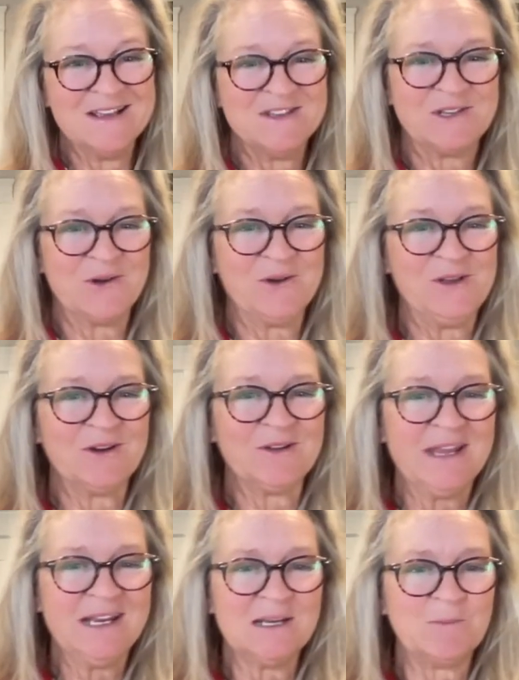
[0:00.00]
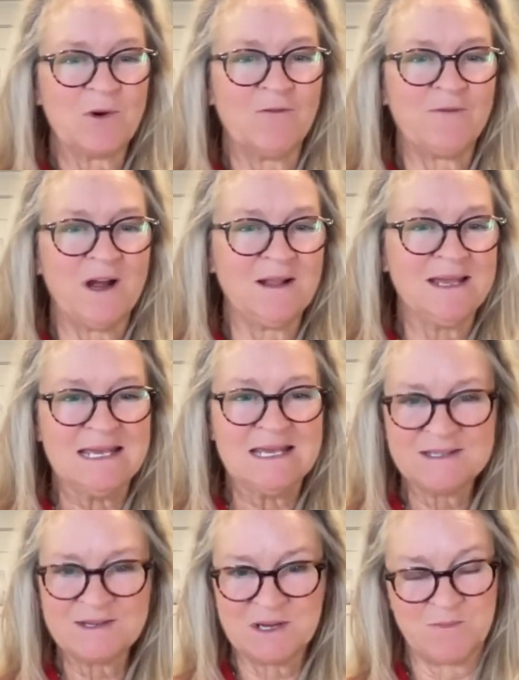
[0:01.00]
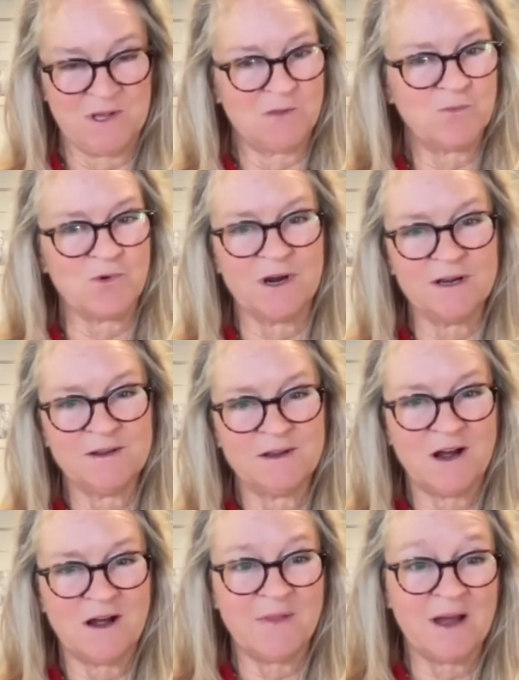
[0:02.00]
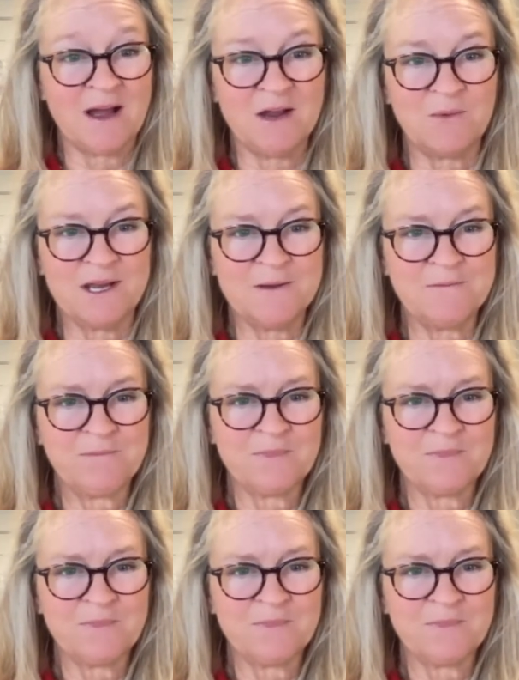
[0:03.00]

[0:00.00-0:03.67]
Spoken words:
So your LinkedIn profile isn't a billboard on the highway.